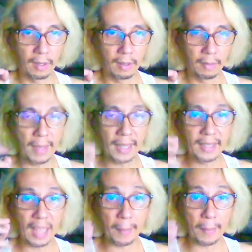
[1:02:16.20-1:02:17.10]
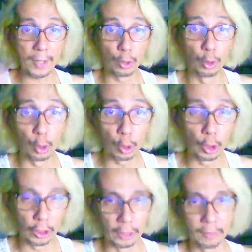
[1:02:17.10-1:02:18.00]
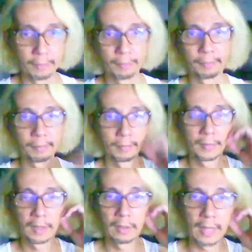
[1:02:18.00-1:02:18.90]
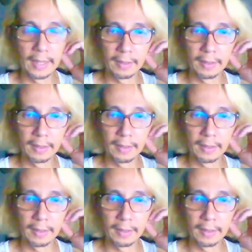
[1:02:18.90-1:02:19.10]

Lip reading: making the episode look good, right?